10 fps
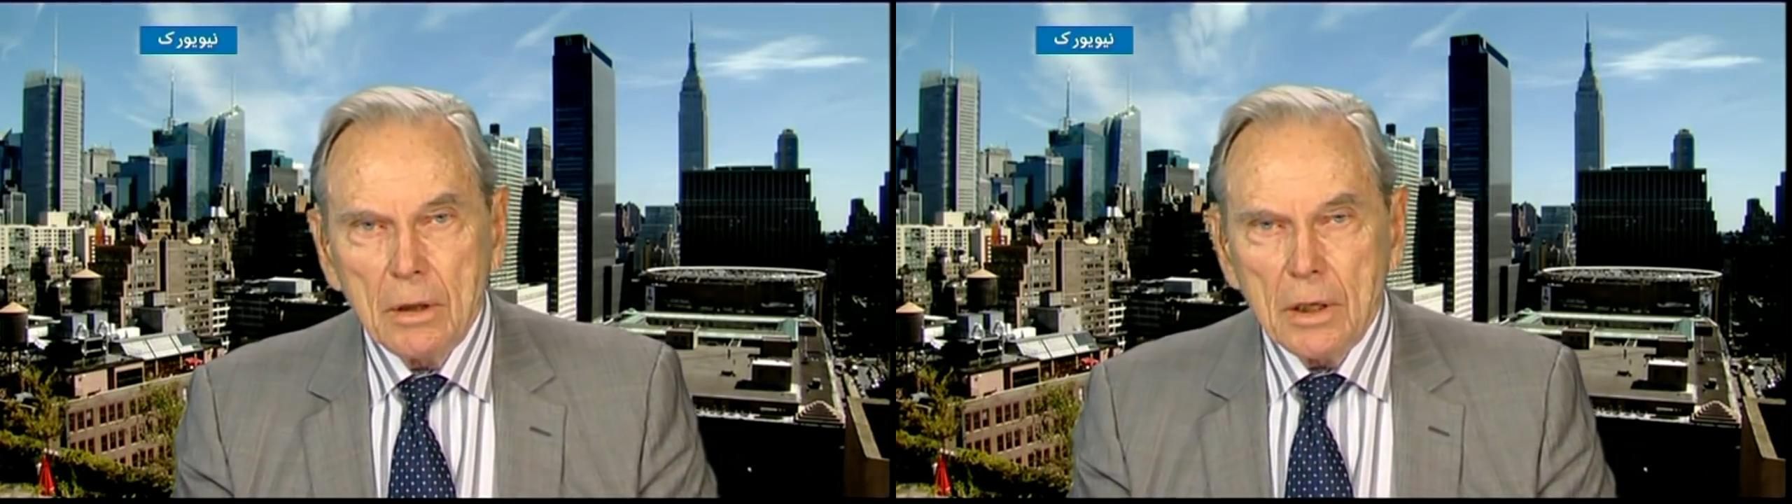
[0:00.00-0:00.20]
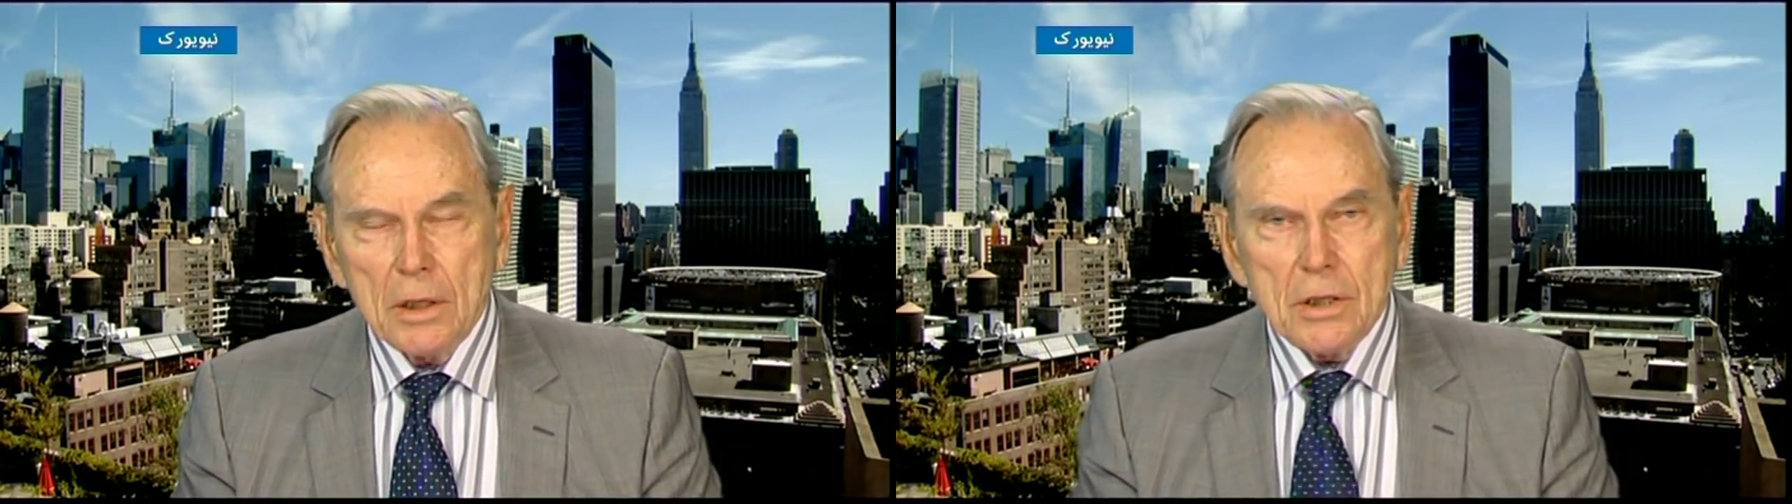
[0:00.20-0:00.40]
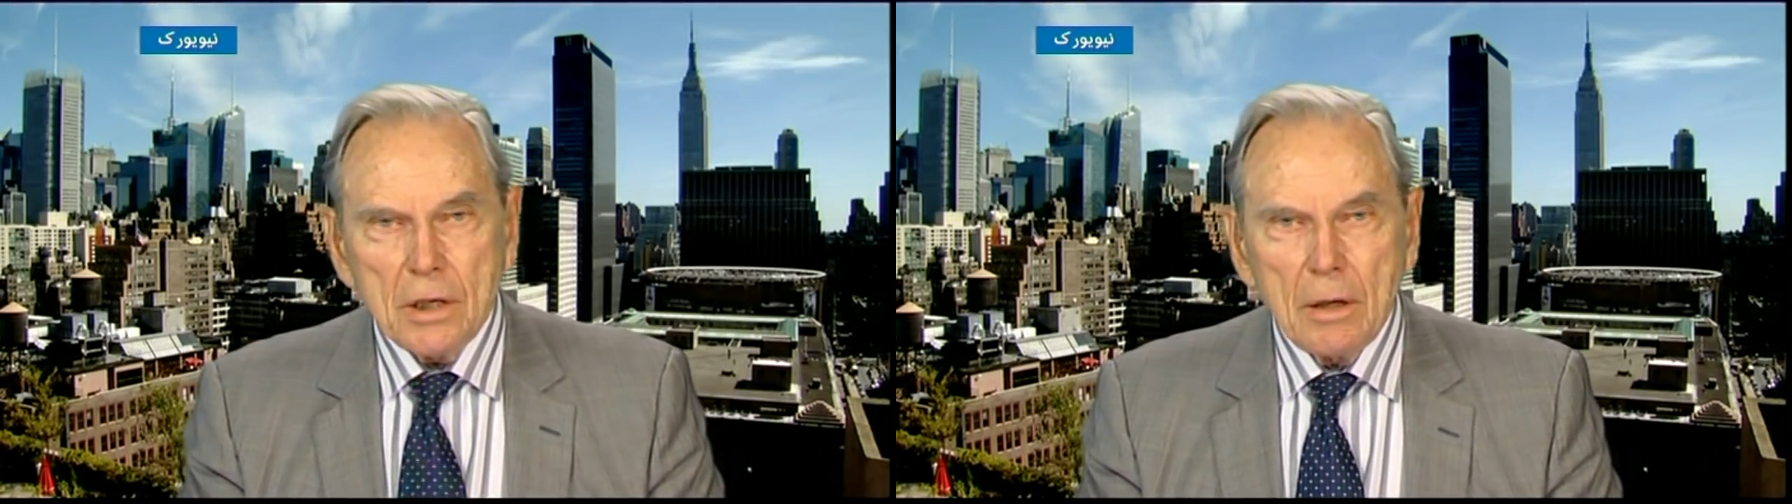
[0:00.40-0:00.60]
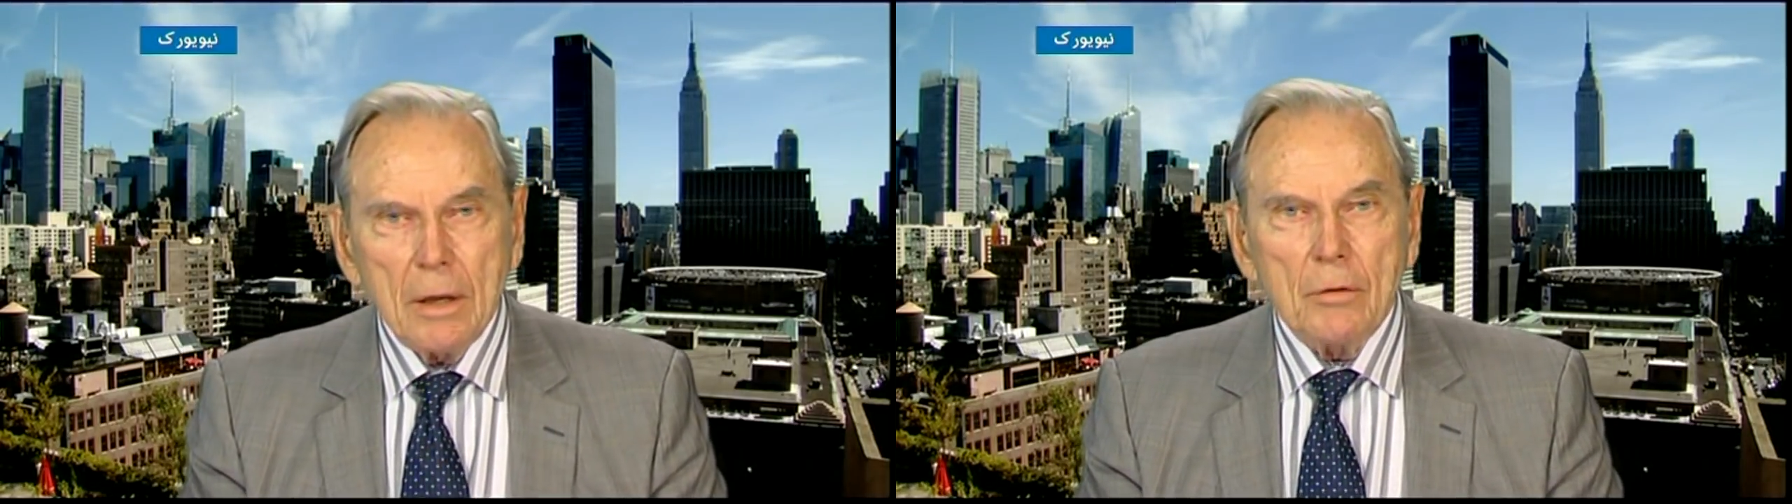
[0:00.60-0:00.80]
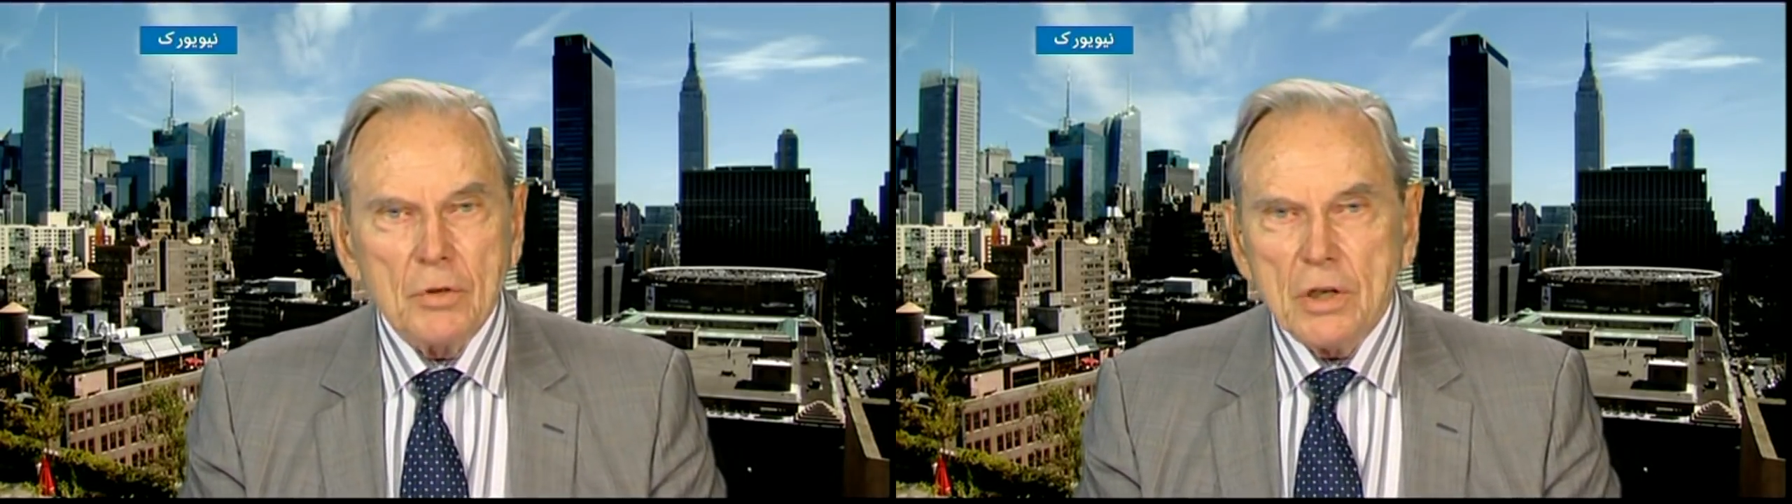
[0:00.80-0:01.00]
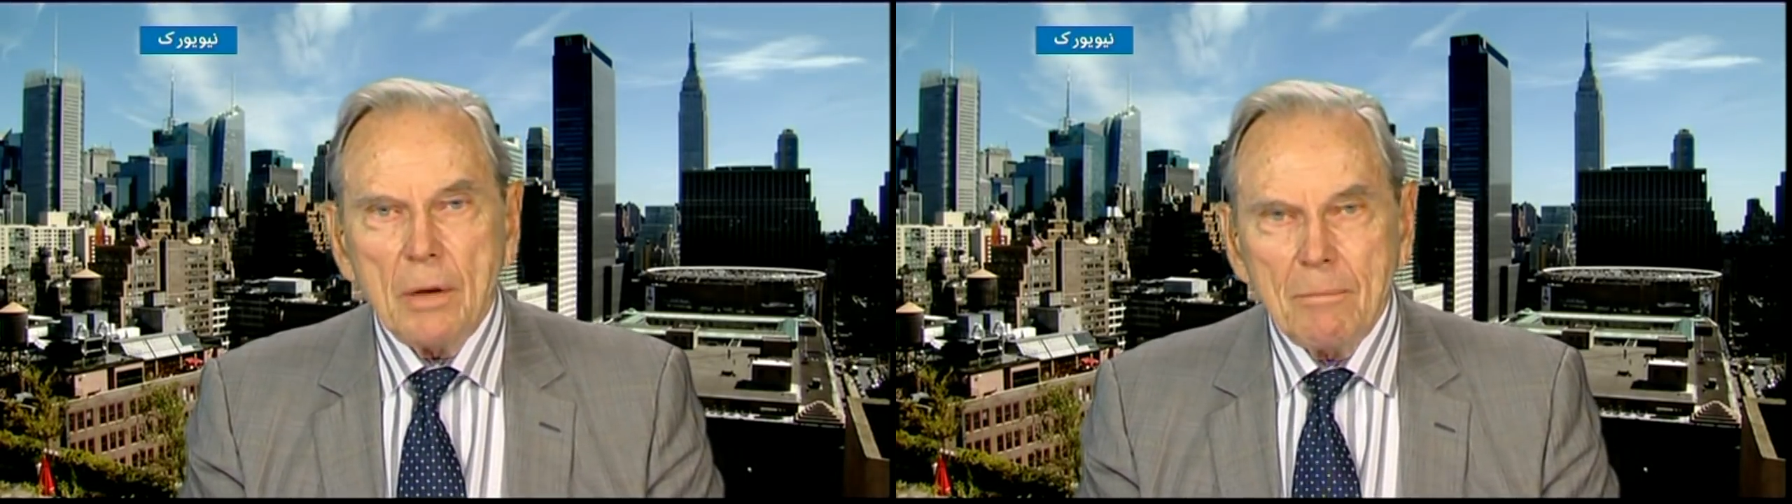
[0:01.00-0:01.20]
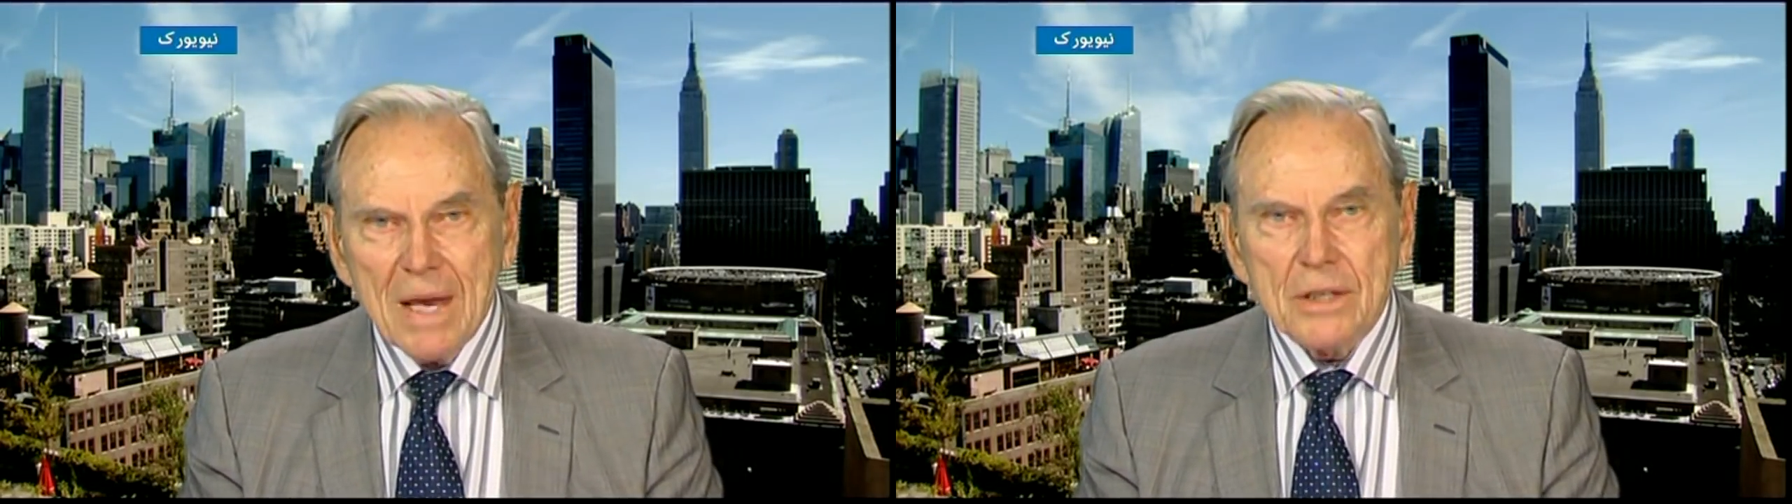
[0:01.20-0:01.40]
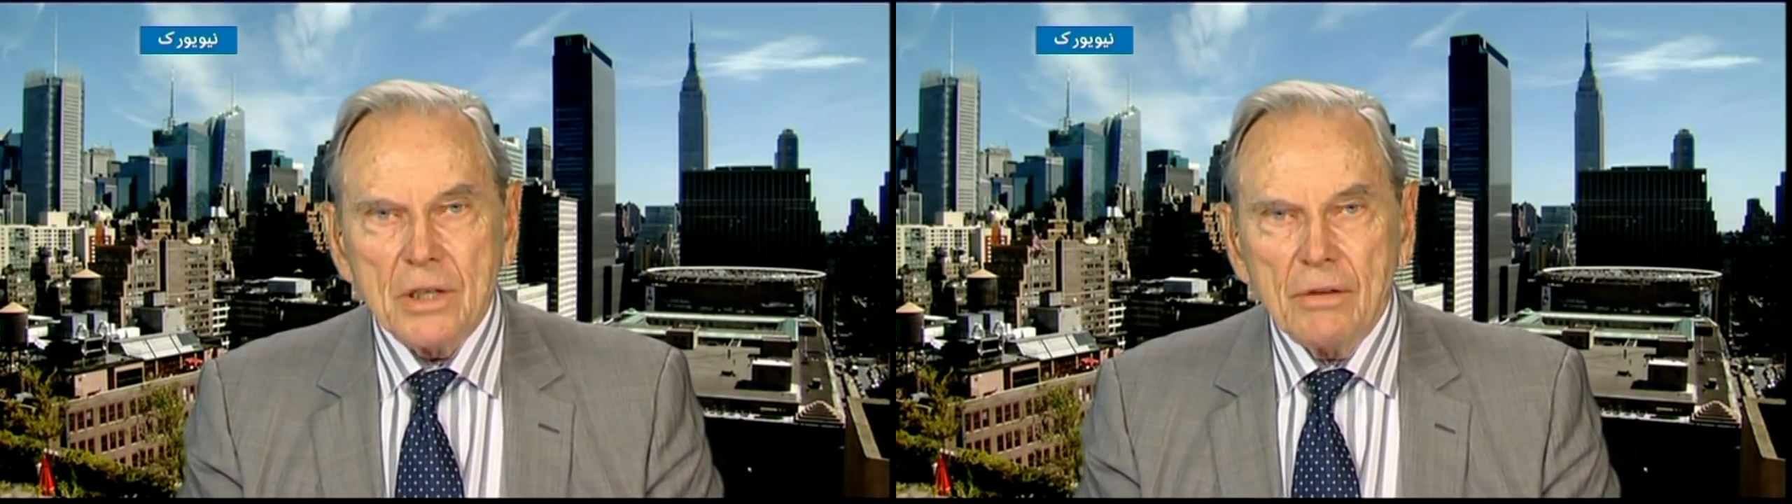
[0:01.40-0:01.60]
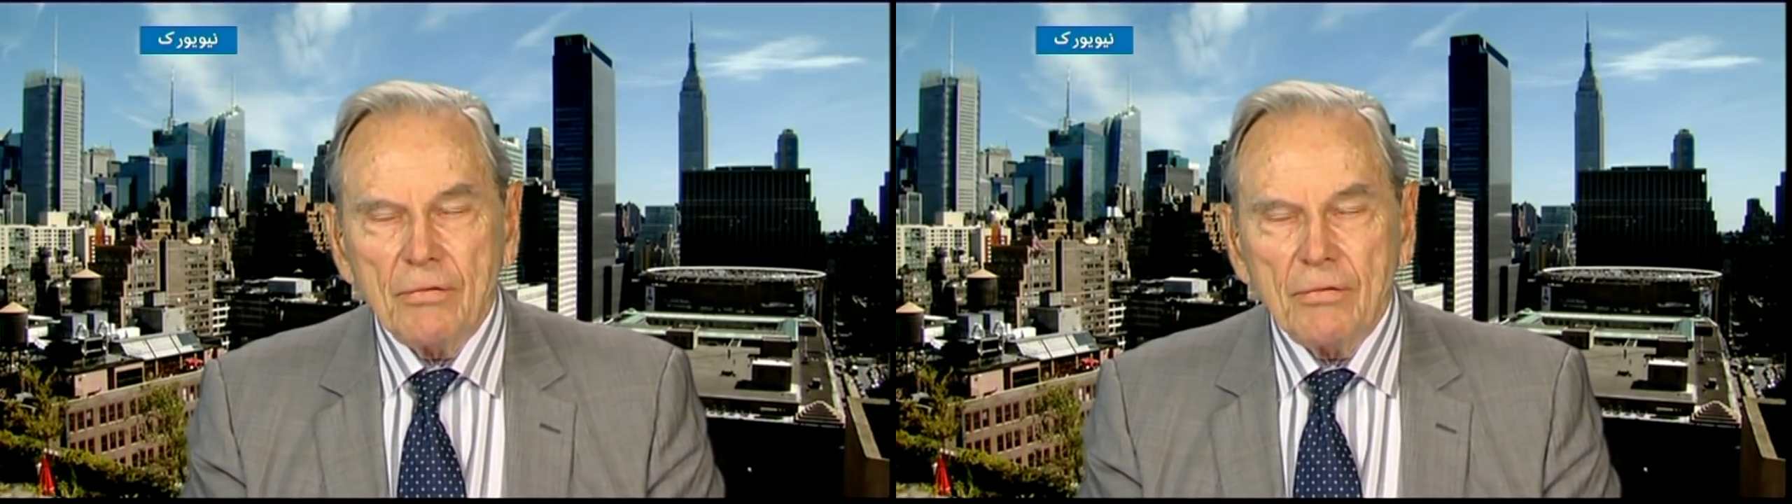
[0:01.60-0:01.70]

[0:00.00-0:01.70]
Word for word: An, it was an amazing